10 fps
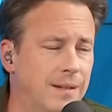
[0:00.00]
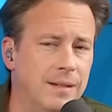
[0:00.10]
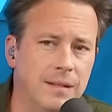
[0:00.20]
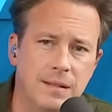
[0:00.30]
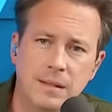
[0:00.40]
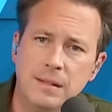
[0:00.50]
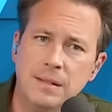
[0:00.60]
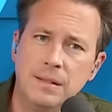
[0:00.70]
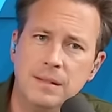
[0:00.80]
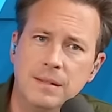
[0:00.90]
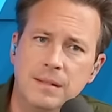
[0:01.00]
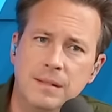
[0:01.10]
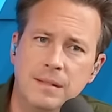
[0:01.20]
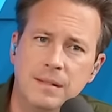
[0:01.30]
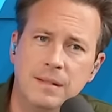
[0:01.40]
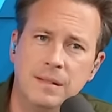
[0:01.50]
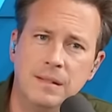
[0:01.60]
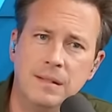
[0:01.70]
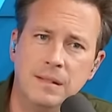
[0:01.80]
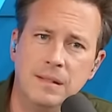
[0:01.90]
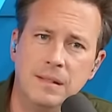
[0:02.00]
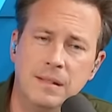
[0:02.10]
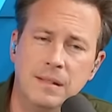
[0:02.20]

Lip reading: [no speech]